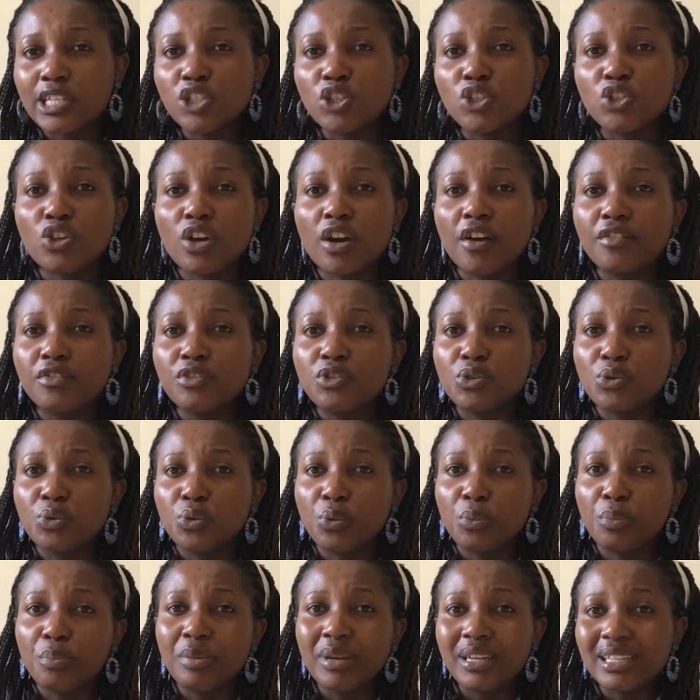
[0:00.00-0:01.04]
You have to
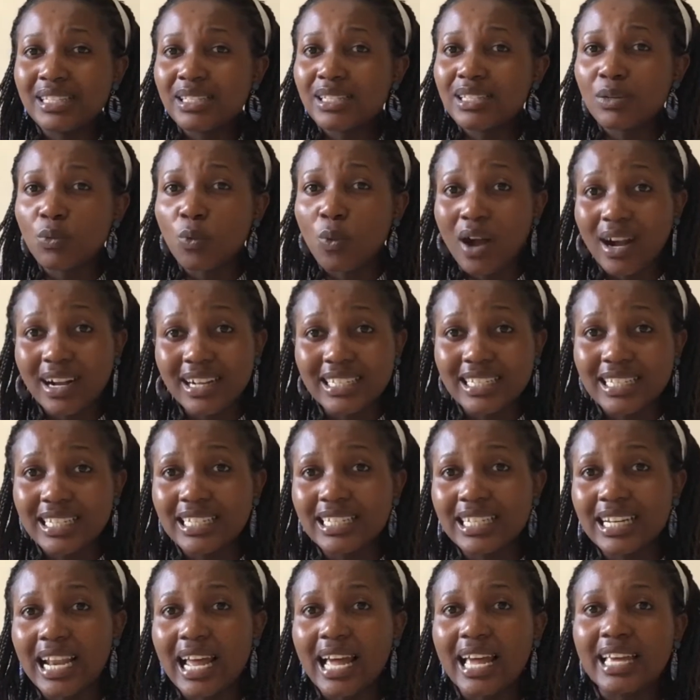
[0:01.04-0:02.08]
beat work
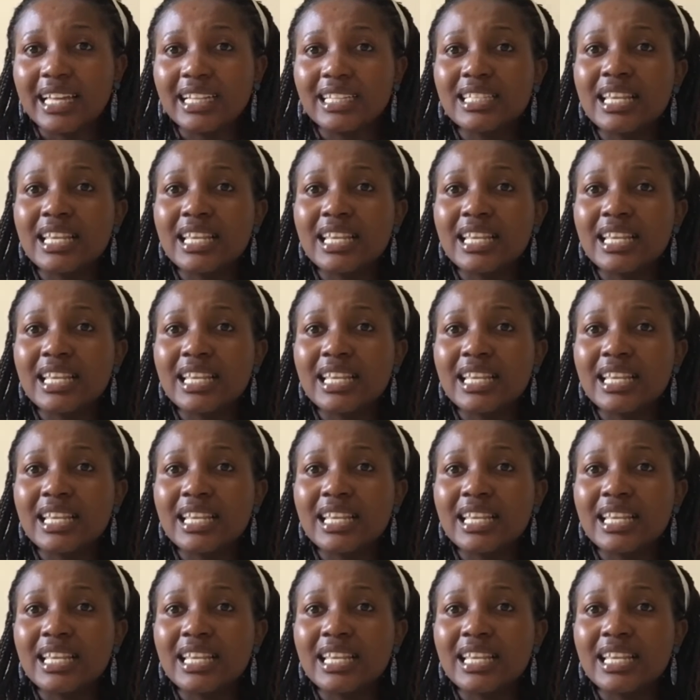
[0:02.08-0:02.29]
deadlines,